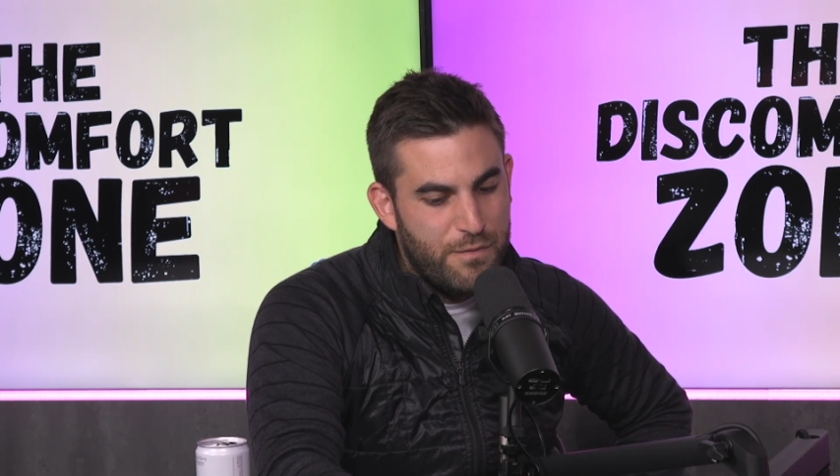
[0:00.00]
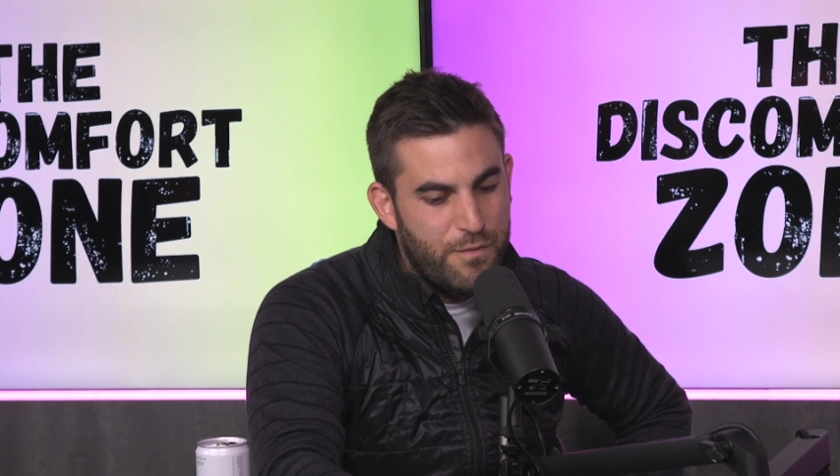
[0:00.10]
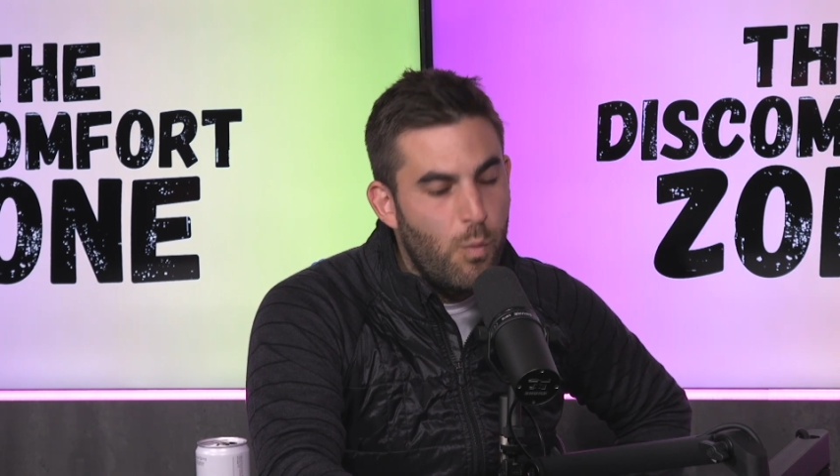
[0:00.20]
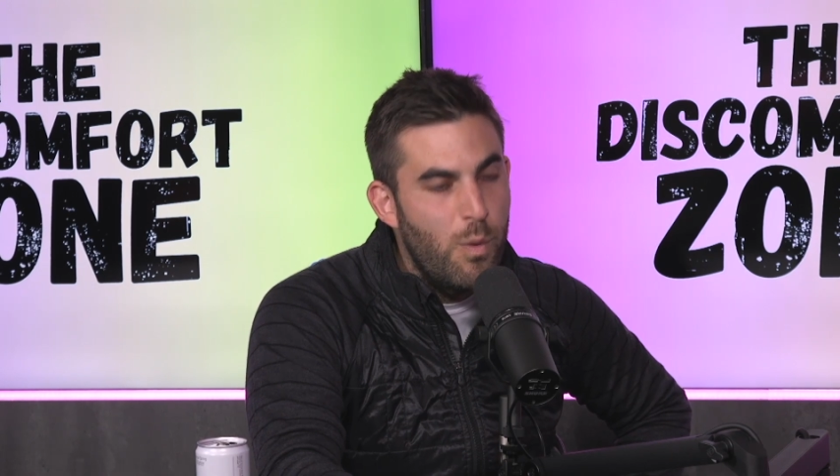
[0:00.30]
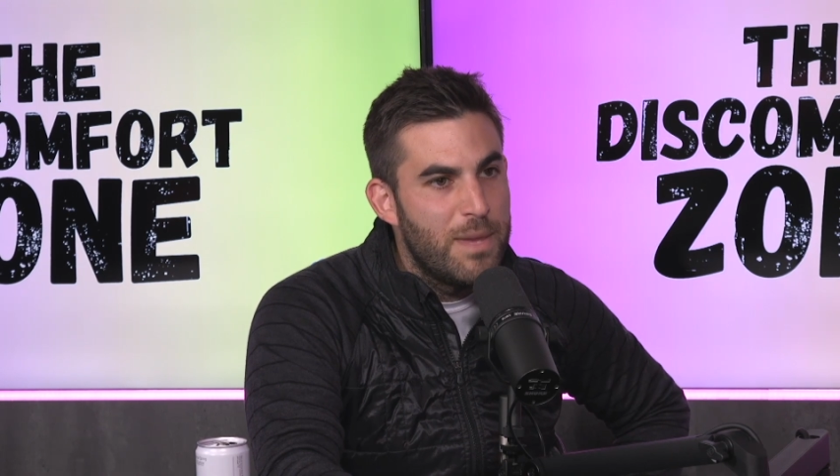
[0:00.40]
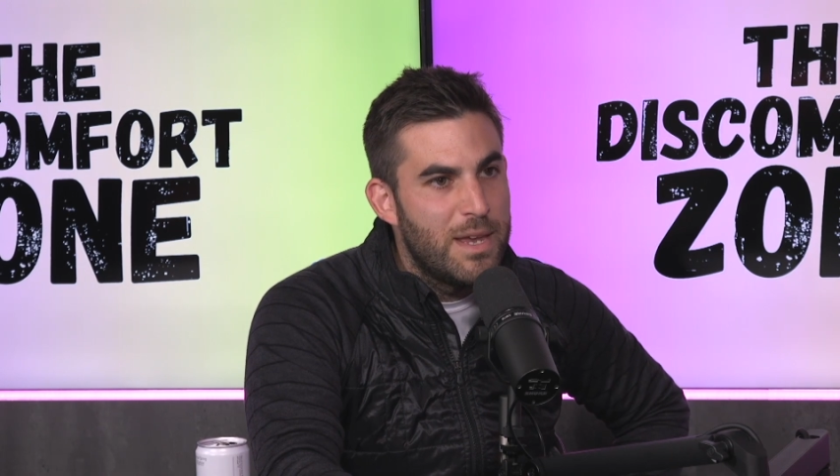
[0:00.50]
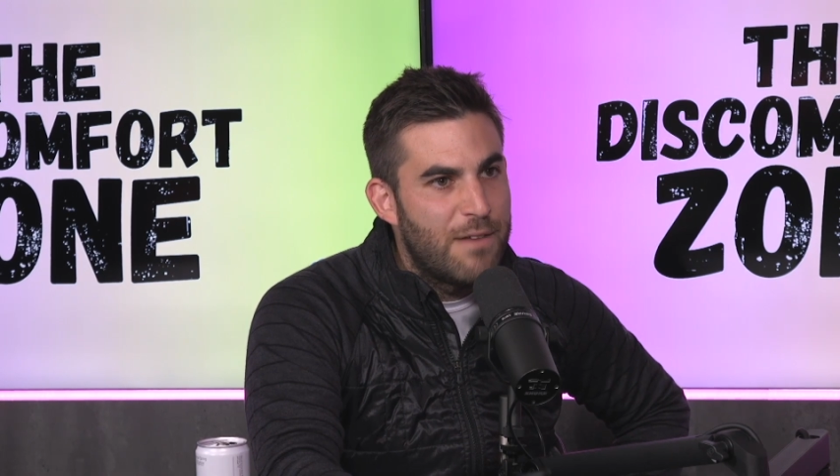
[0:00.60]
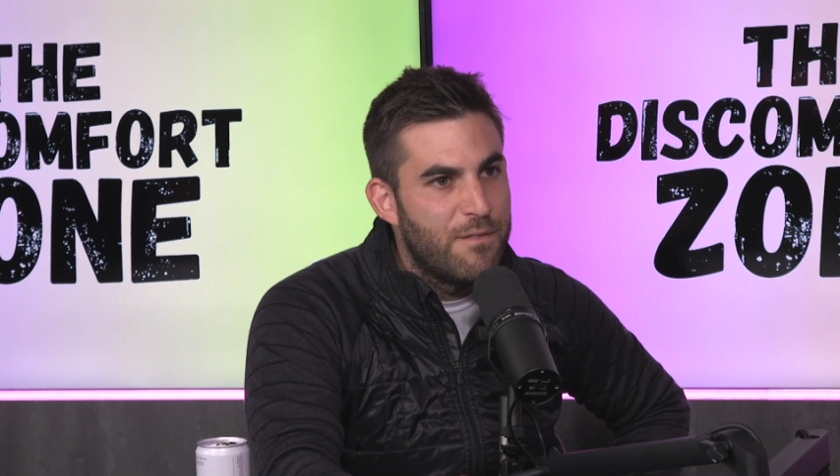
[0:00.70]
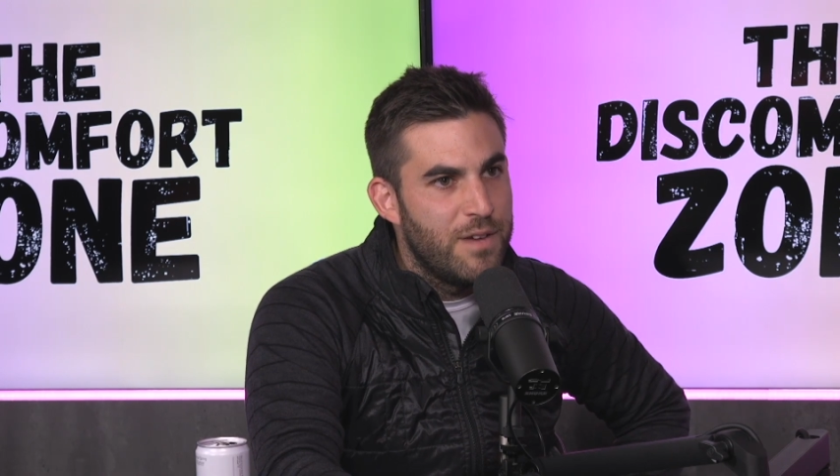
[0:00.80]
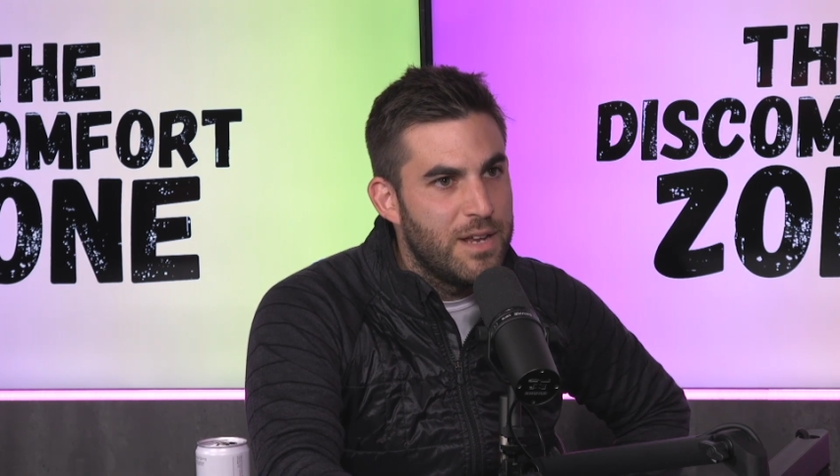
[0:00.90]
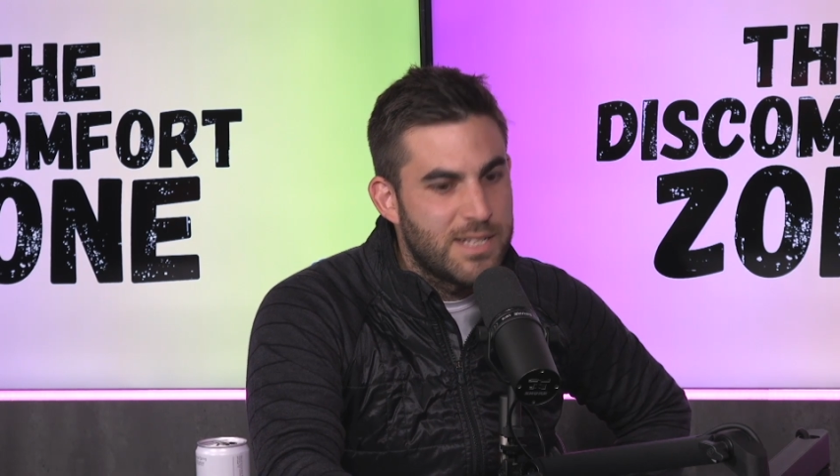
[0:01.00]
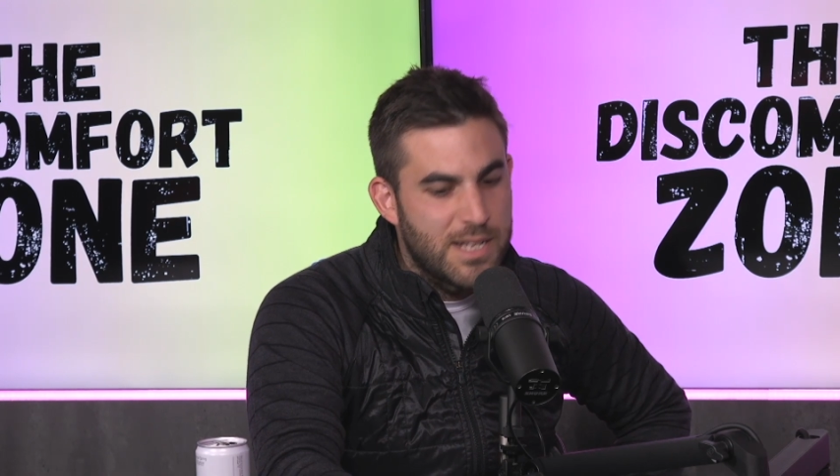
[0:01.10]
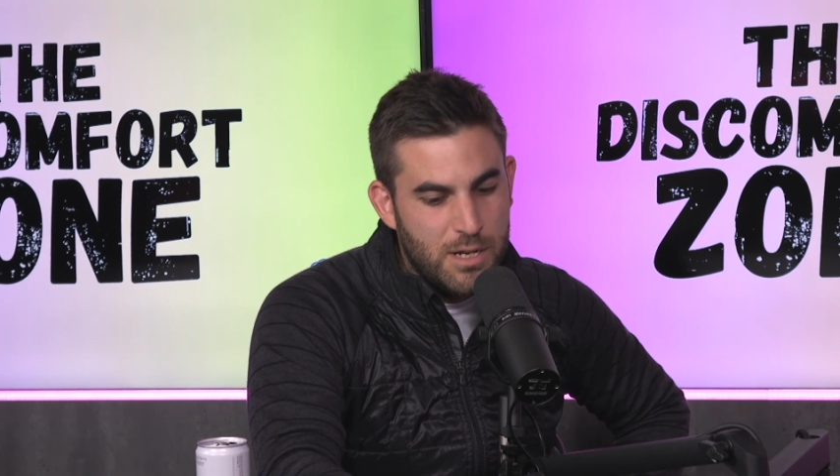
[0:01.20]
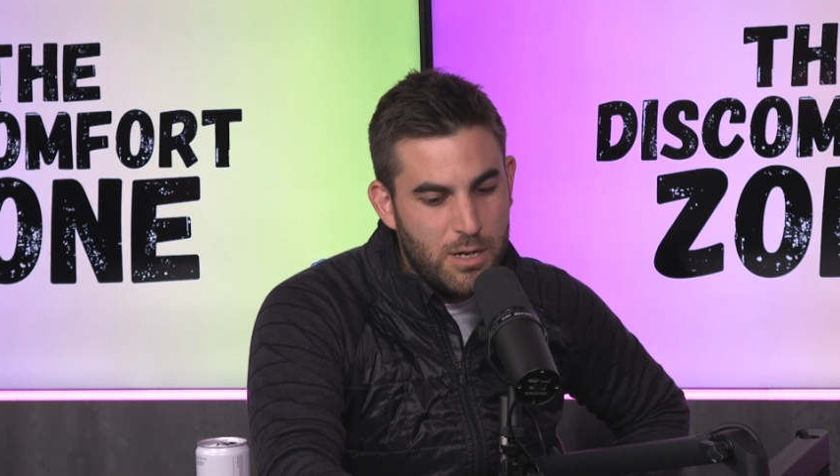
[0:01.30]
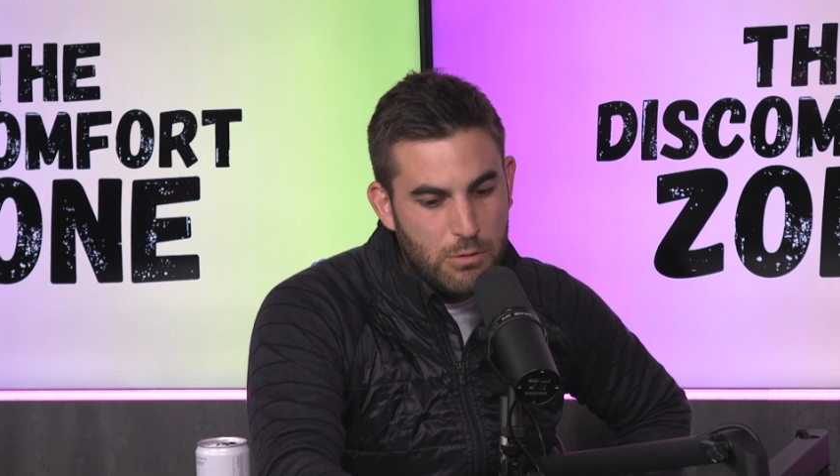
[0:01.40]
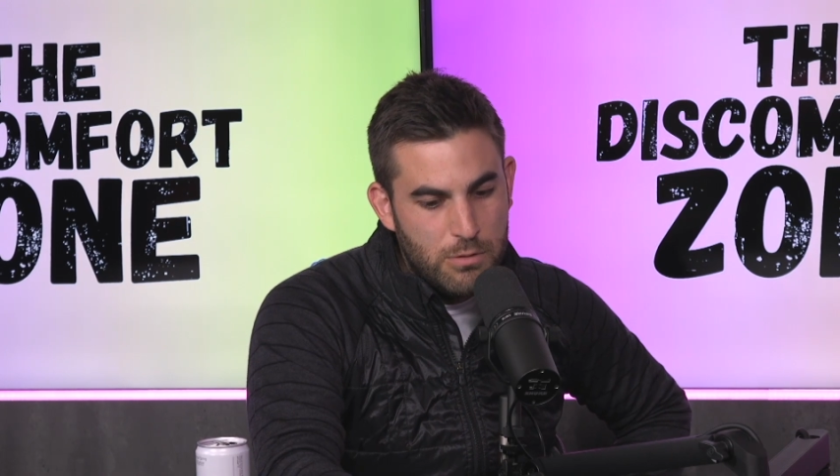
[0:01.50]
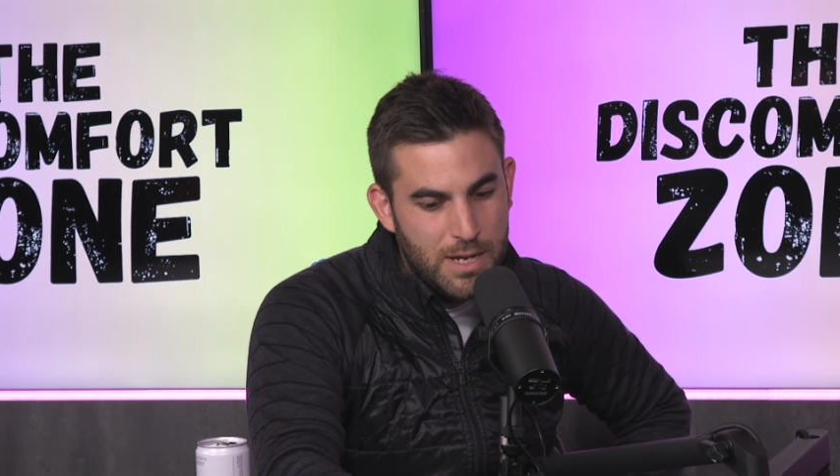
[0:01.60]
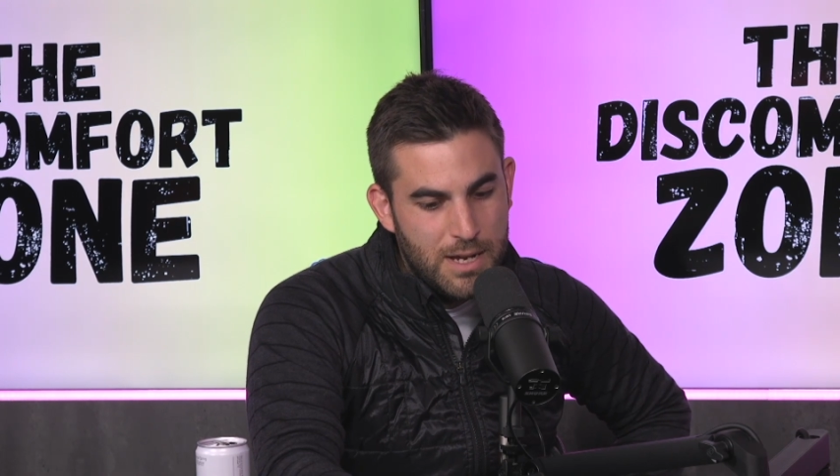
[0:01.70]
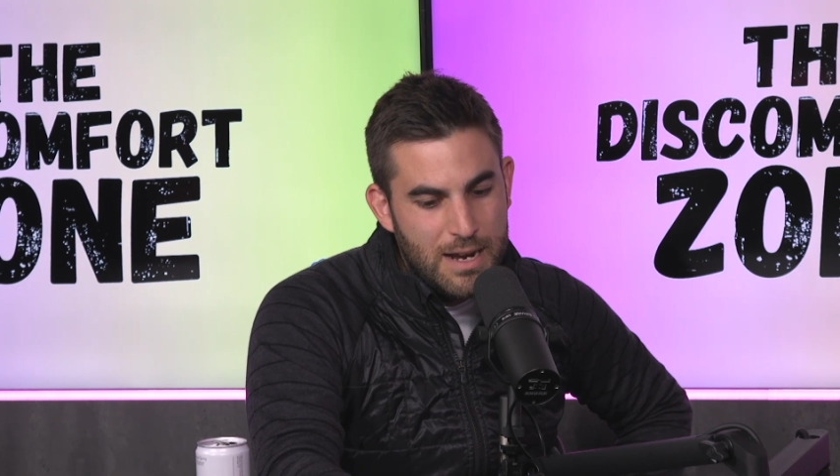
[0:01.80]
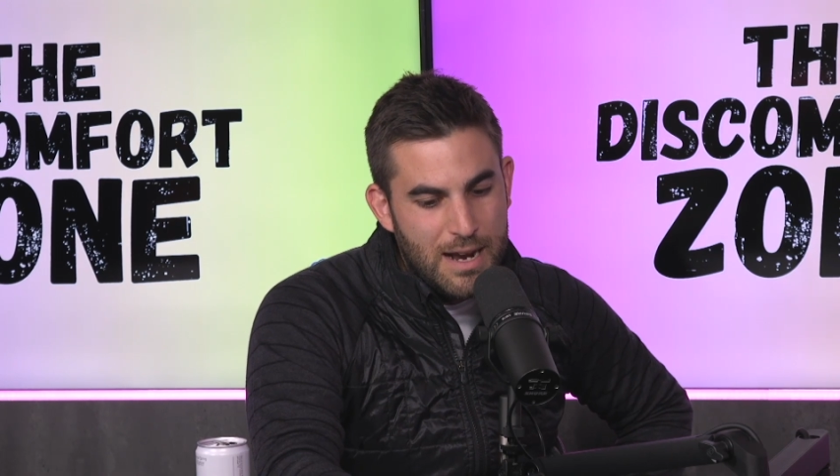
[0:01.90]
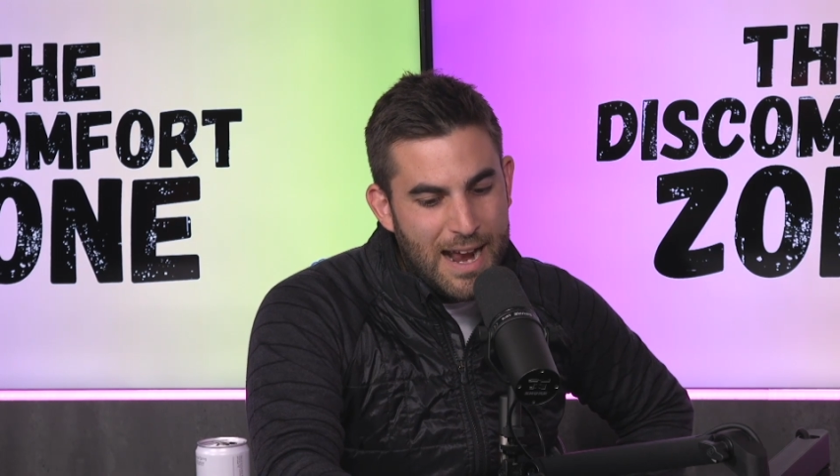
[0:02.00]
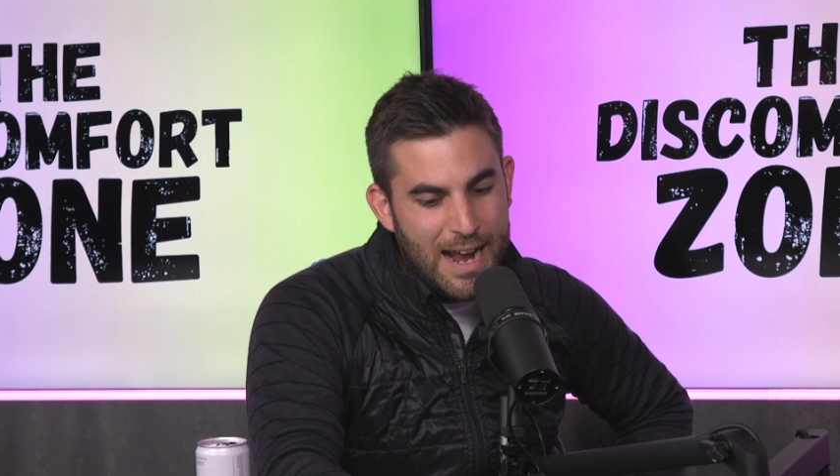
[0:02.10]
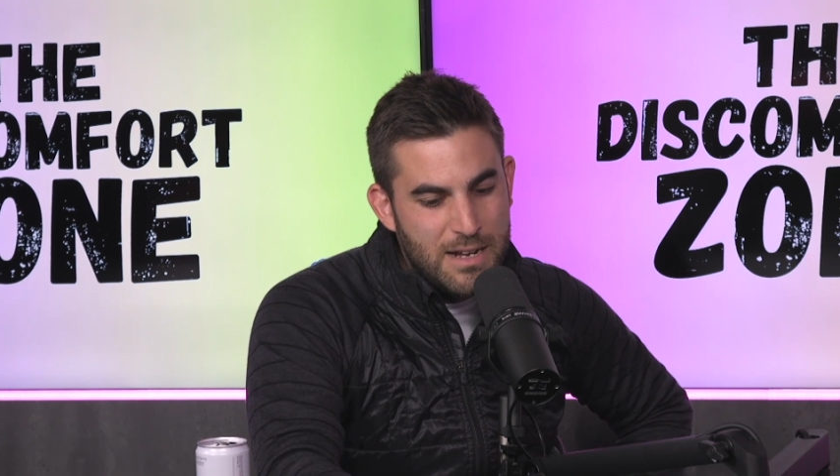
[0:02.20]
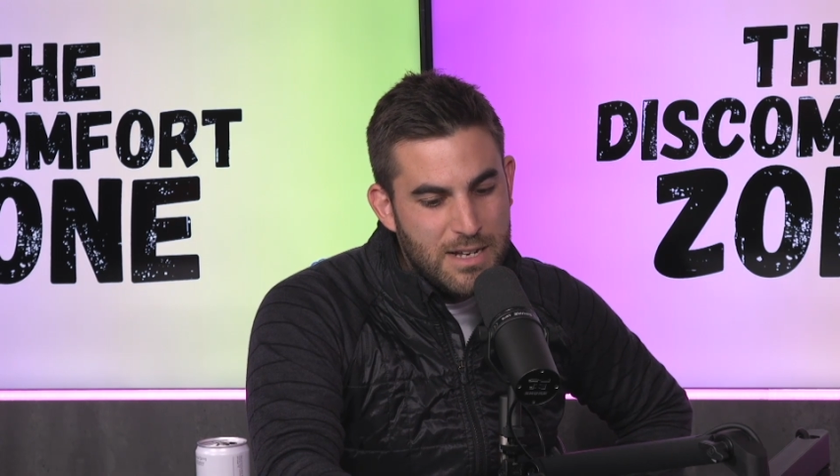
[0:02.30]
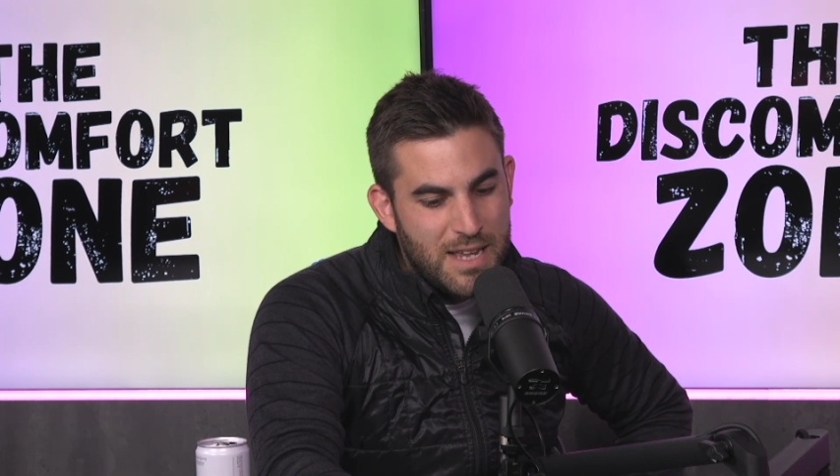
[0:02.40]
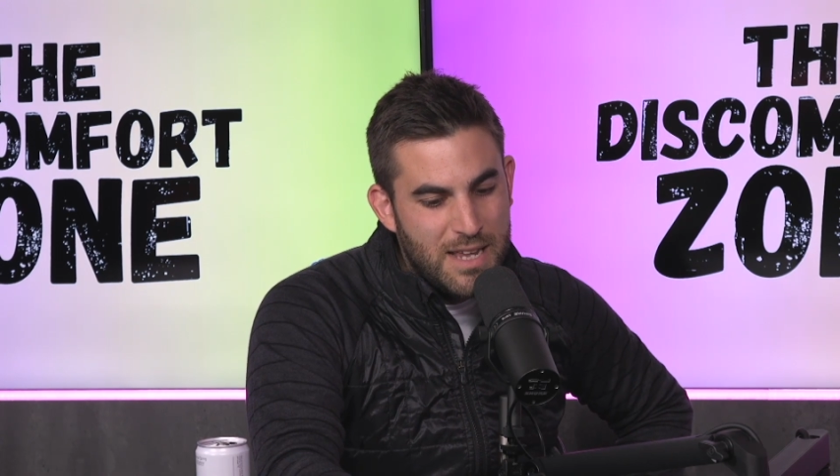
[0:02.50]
for women and fitness as a whole, and